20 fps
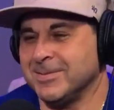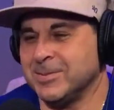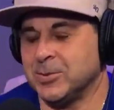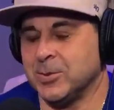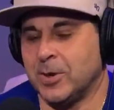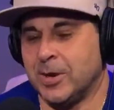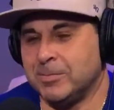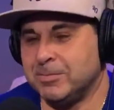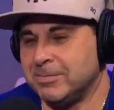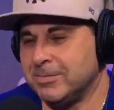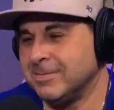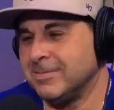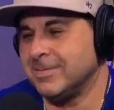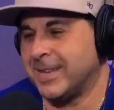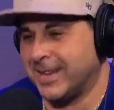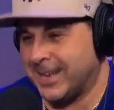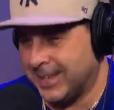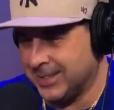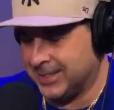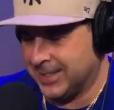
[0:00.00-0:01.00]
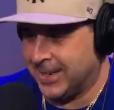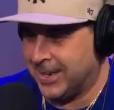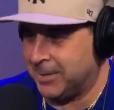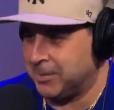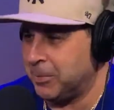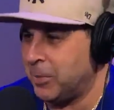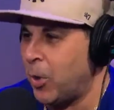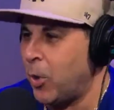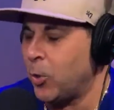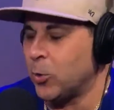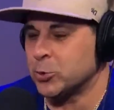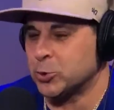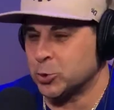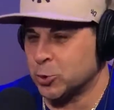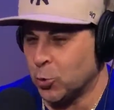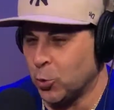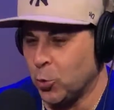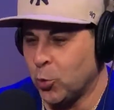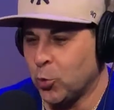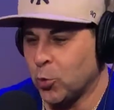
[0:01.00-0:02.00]
So, like I said, I'm old
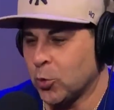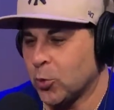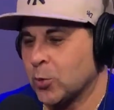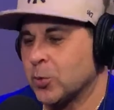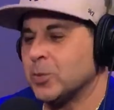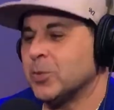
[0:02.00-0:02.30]
school.